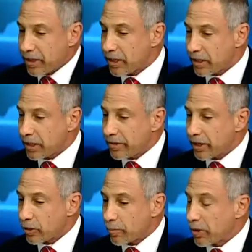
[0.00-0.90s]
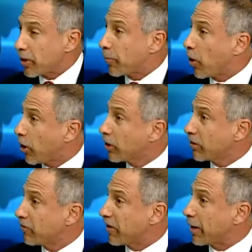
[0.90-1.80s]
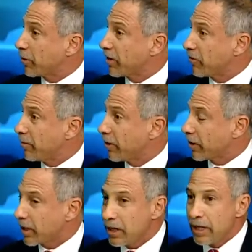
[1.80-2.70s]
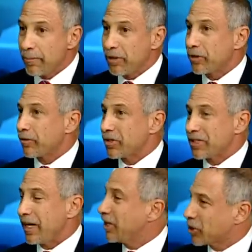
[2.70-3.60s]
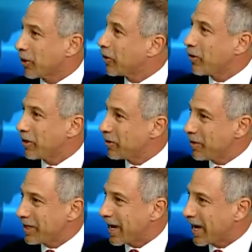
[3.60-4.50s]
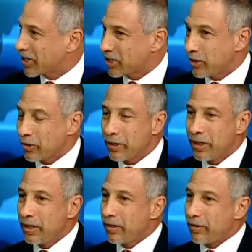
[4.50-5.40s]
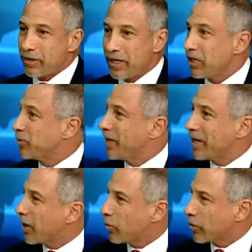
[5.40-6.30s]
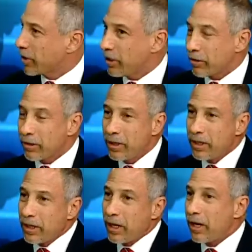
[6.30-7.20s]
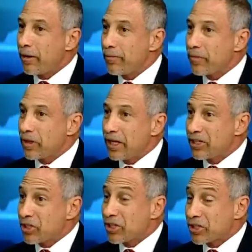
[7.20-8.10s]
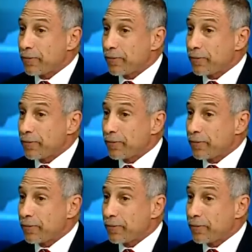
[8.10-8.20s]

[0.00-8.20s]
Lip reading: that are part of the fabric of America, but their estates aren't going to be taxed here, their kids may not work here. It's just...